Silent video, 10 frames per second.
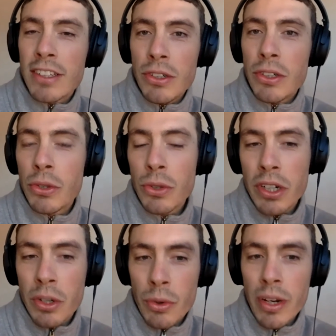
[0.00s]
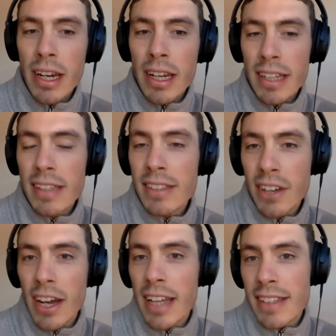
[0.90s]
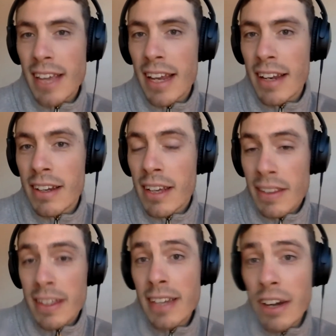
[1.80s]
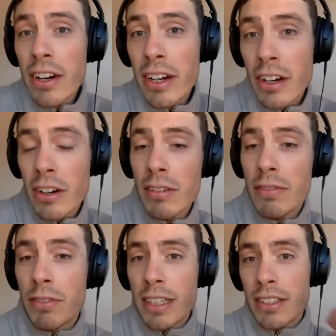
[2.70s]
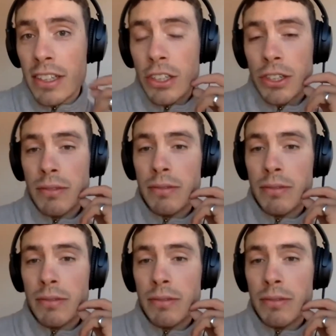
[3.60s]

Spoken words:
you to a career in science and this area of research?